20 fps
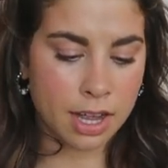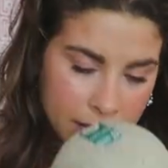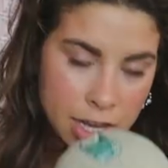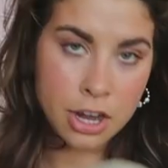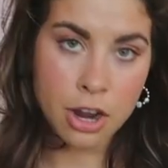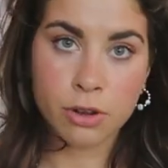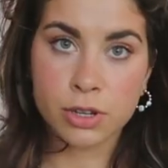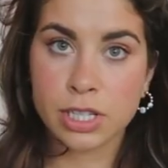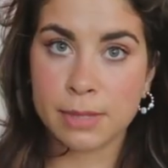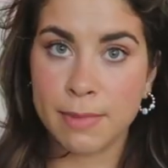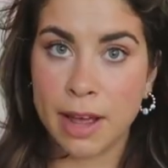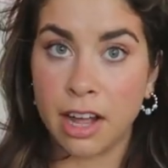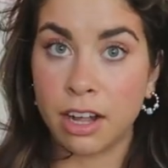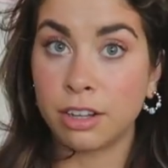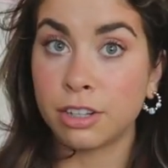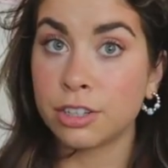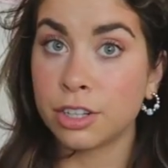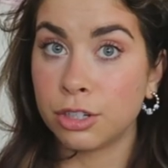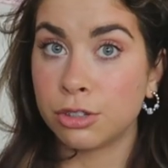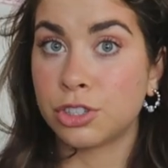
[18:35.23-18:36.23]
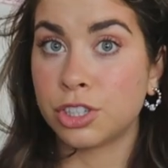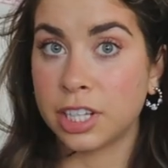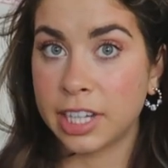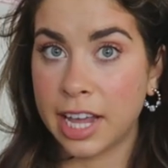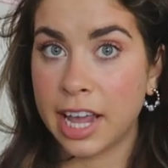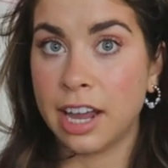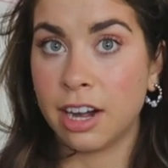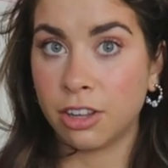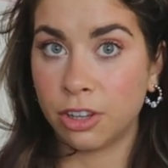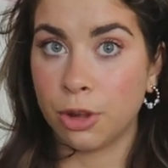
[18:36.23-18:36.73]
No smell. Usually
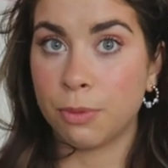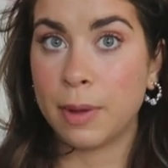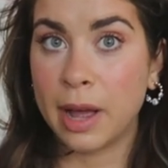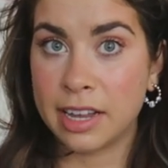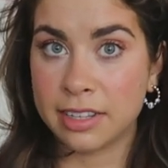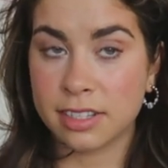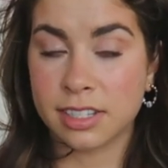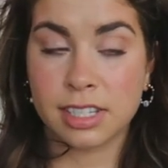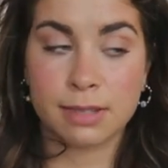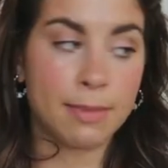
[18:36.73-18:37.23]
cantaloupe has a